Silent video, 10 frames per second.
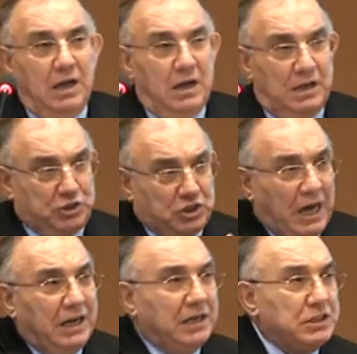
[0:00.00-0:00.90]
as
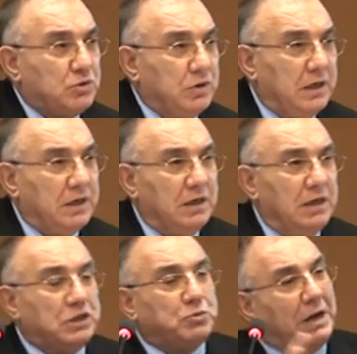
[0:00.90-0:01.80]
China is doing,
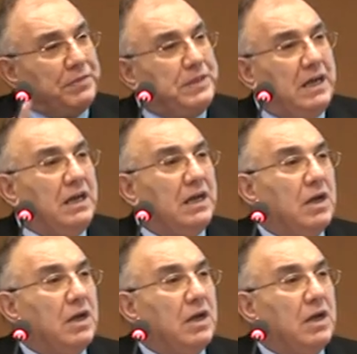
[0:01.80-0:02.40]
it's one thing.